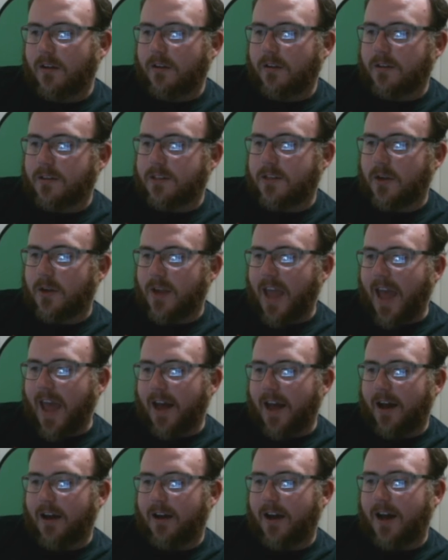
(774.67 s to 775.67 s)
So
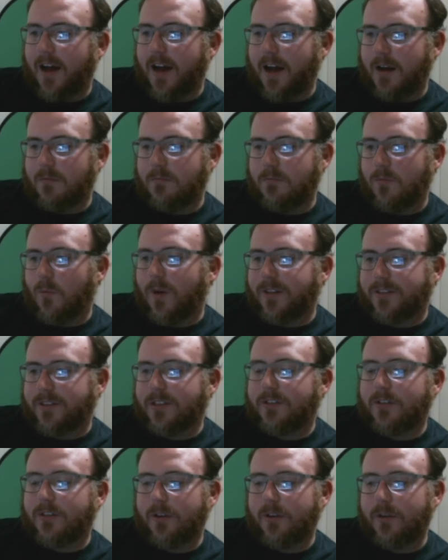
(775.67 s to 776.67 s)
yeah, what to
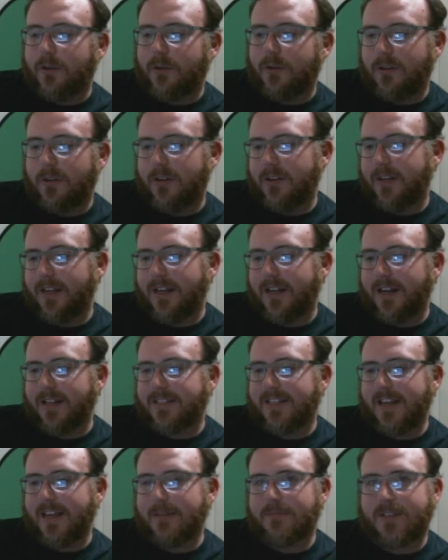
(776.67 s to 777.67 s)
do in an
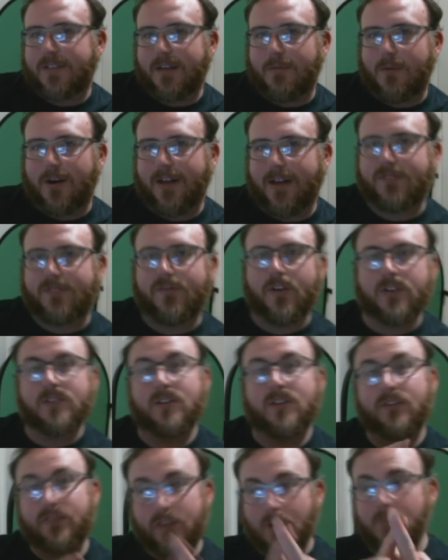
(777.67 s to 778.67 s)
exam summarized. First
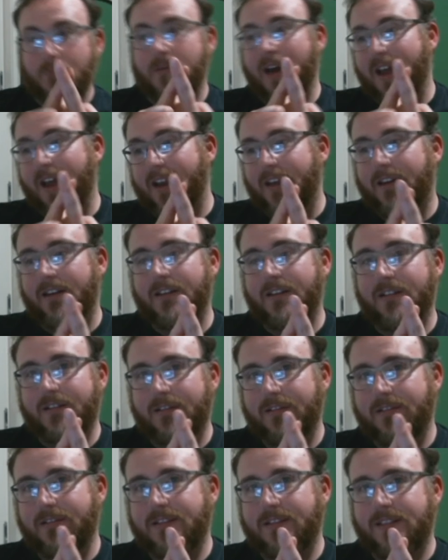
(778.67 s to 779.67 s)
off, don't panic.
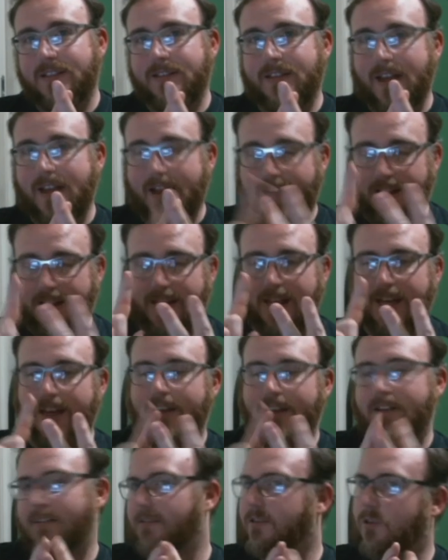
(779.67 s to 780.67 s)

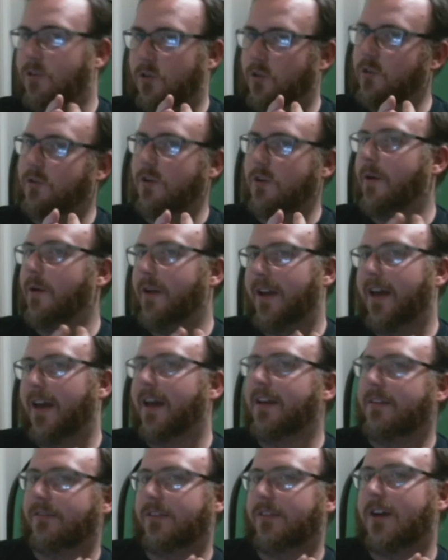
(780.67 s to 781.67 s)
Secondly, you should know it
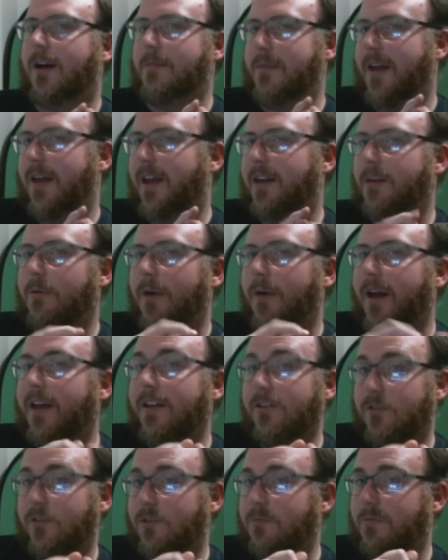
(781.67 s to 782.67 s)
ahead of time anyway.
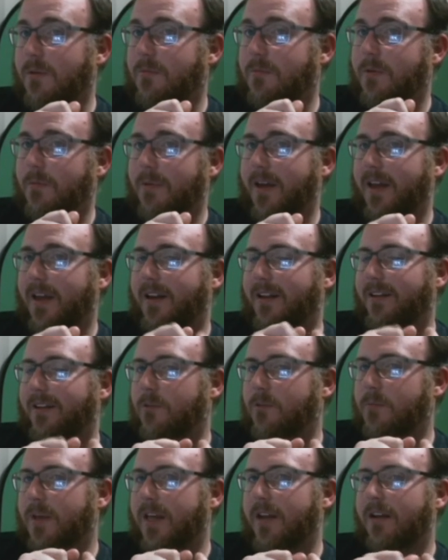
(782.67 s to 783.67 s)
You should be prepared a
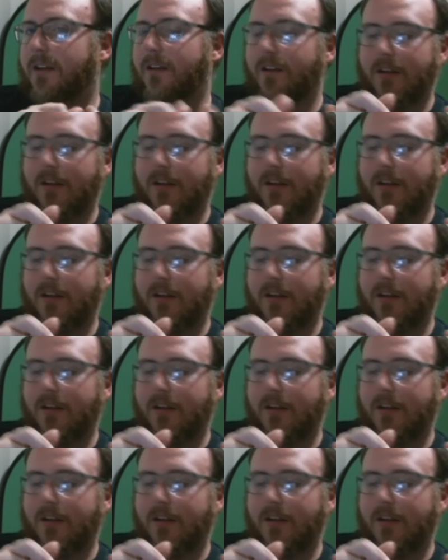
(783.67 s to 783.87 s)
little bit.